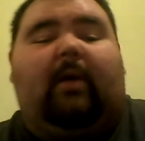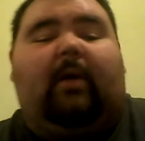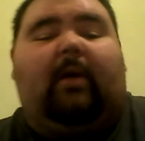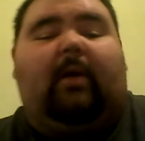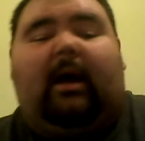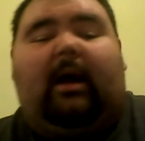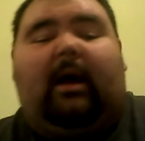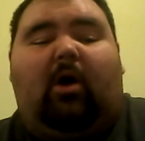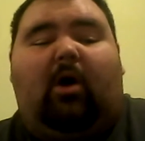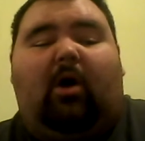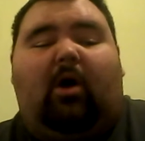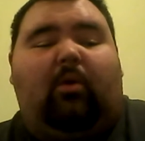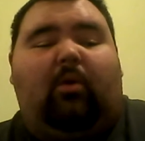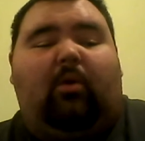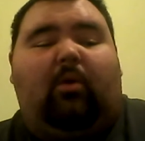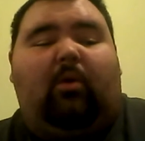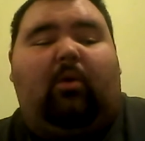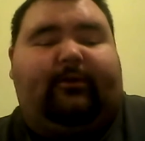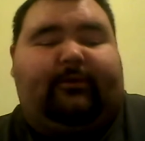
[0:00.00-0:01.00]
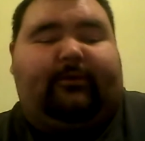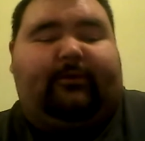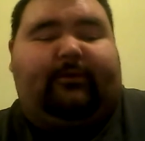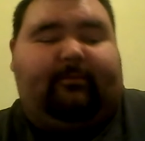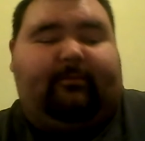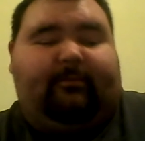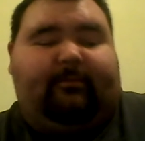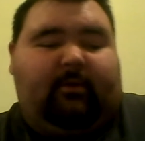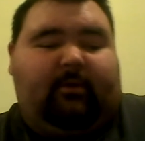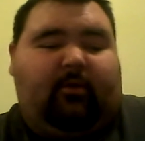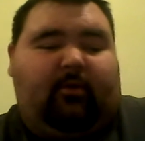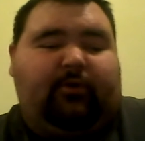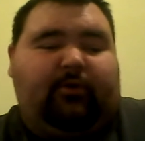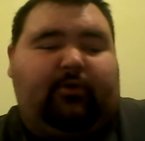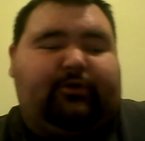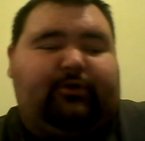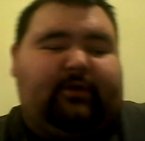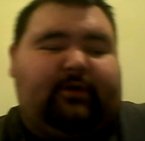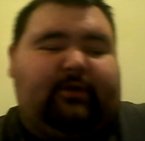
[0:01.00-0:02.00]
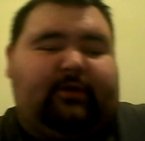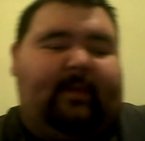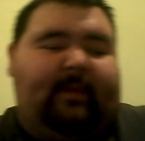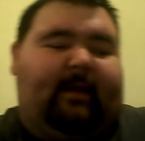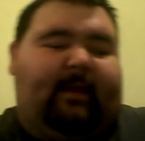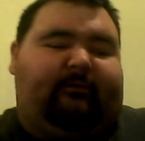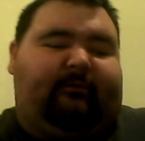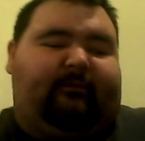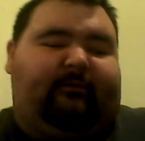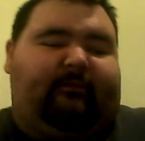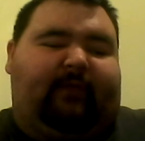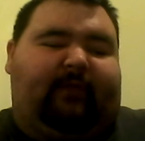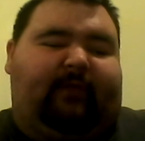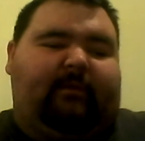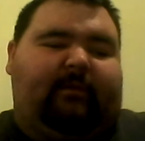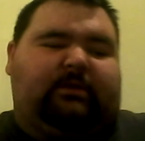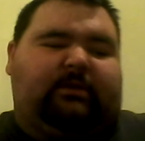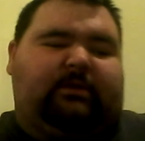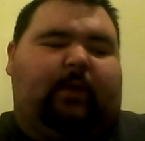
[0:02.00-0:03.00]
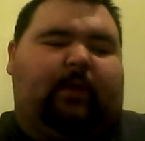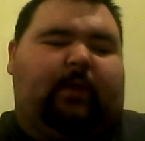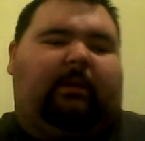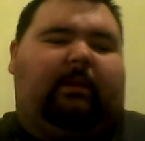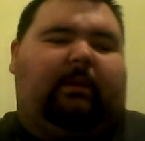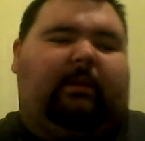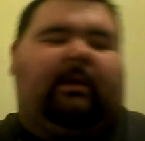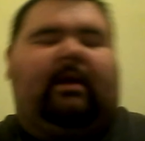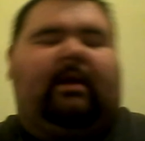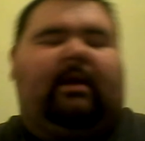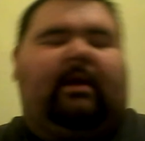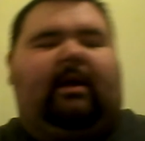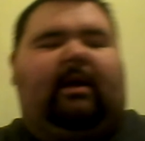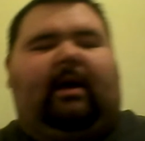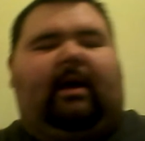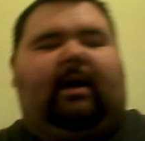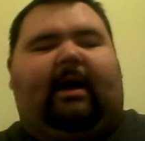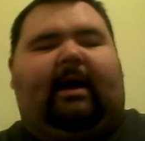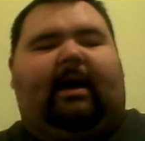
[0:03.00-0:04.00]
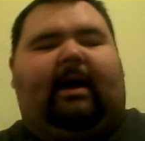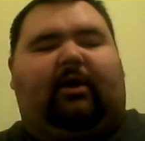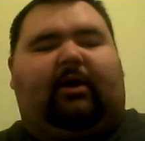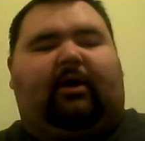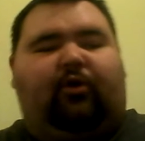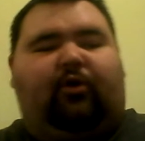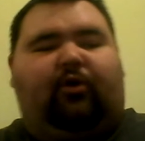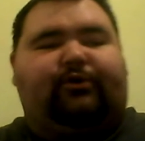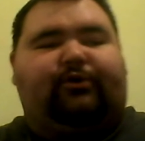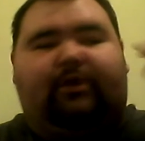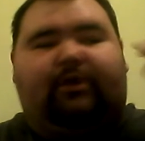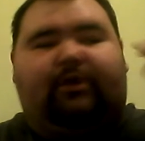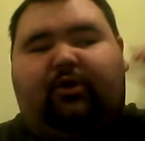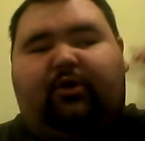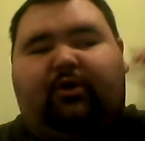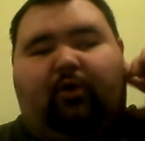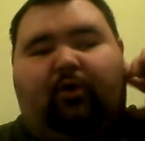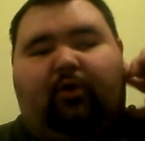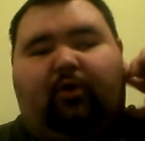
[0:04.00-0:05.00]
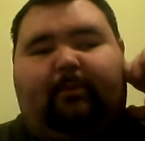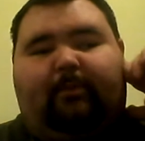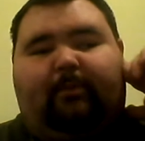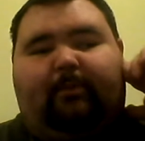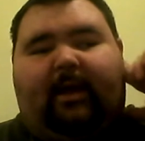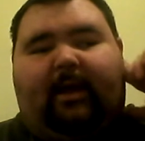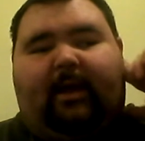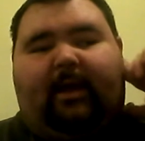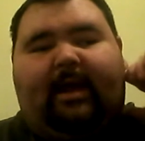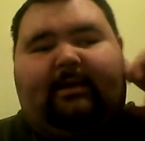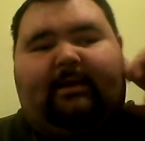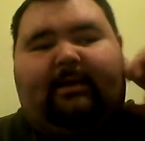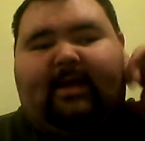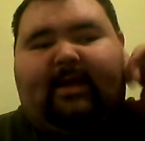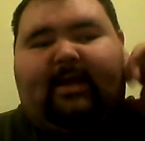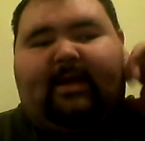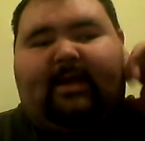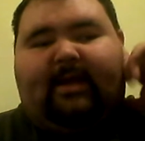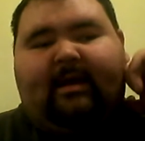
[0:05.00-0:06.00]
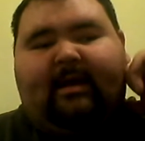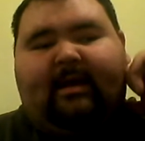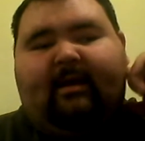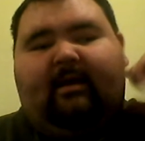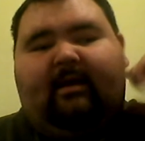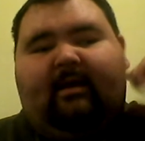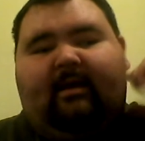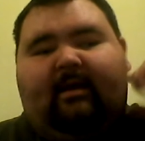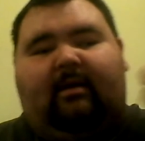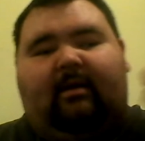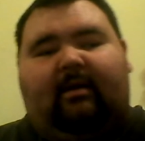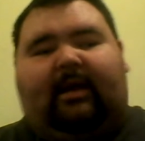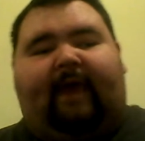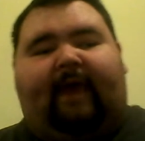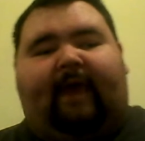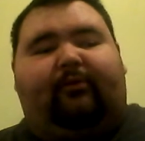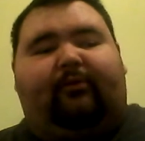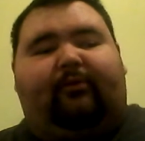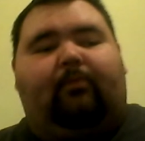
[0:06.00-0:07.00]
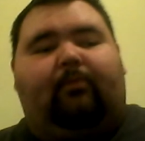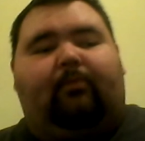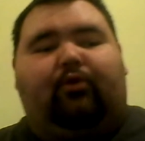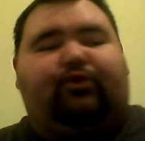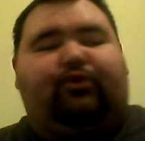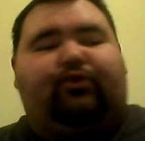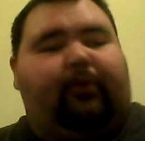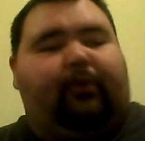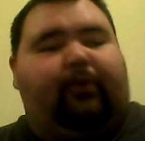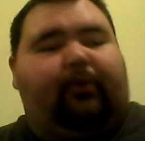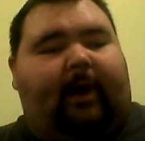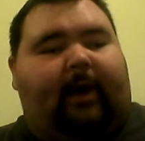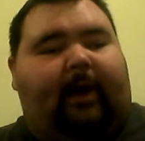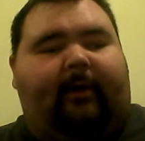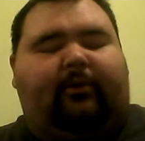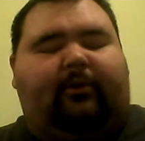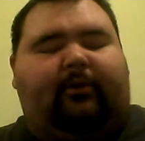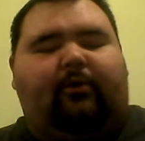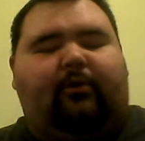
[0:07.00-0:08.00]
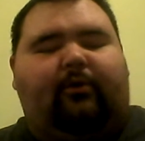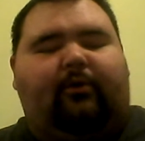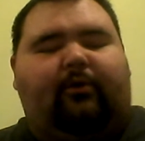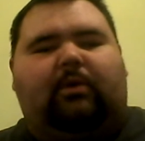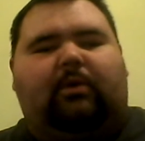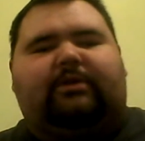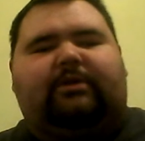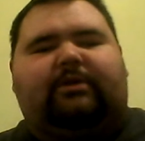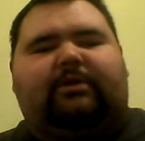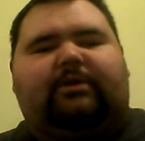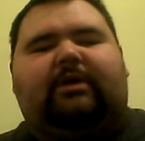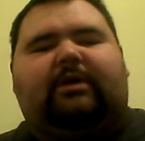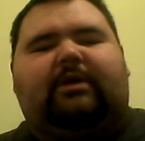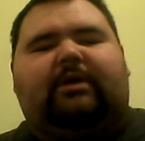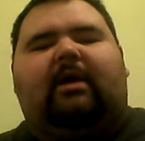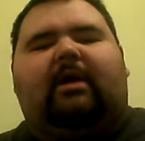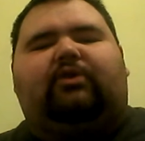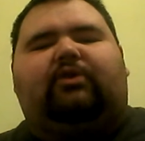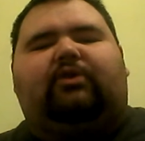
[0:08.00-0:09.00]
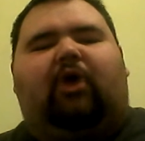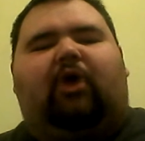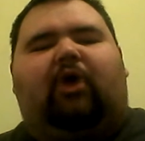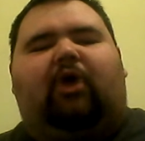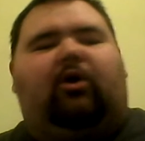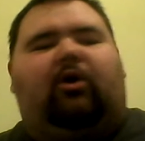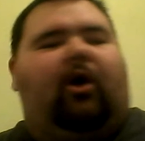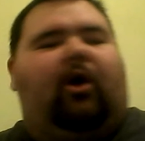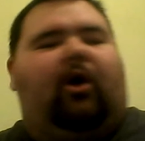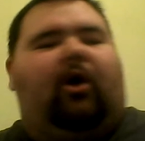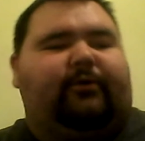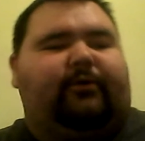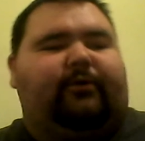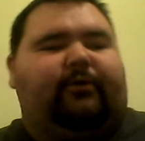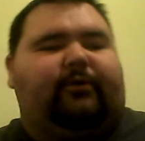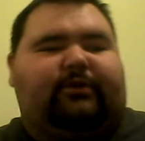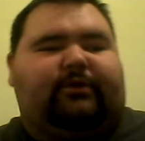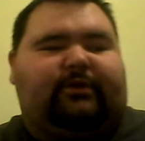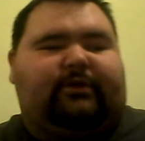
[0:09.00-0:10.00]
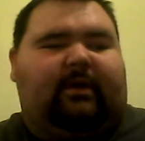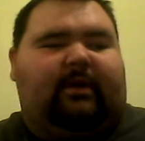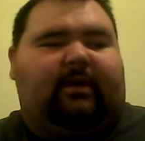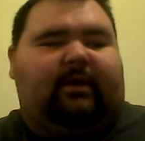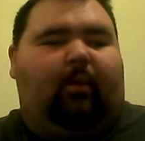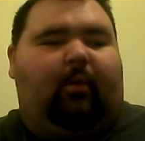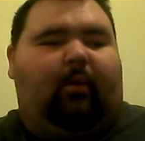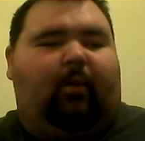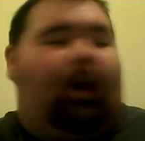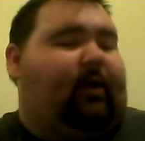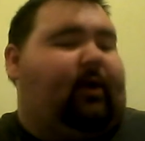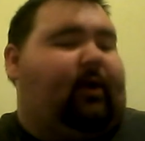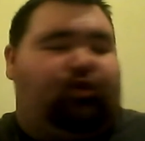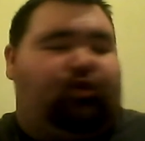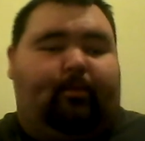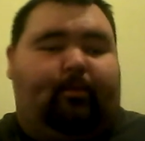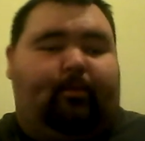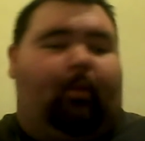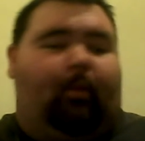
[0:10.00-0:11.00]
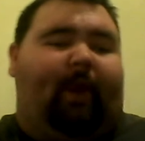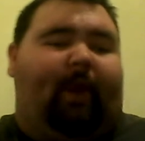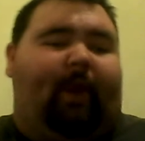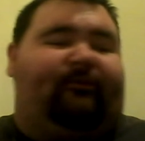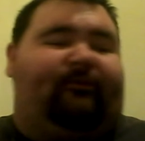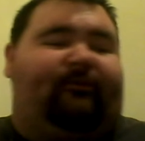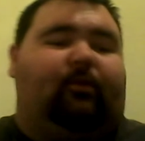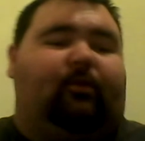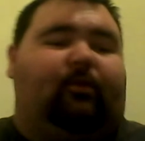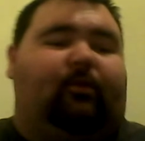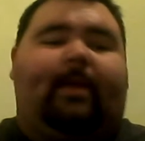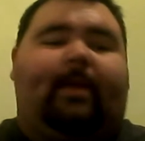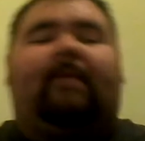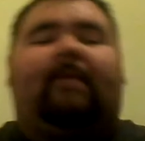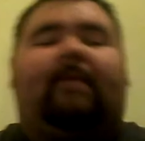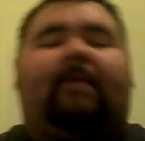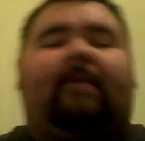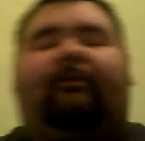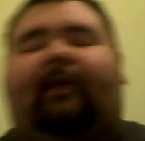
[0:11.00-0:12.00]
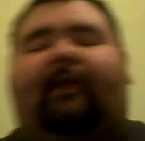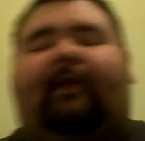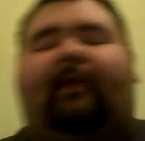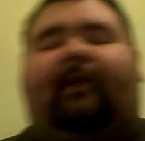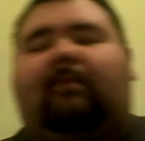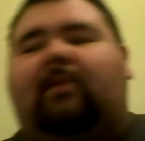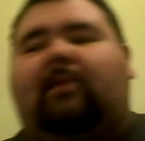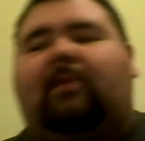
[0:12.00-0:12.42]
Along with, of course, in that film as well, Kirsten Dunst played the Catherine Brewster character, who was John Connor's wife to be in the film.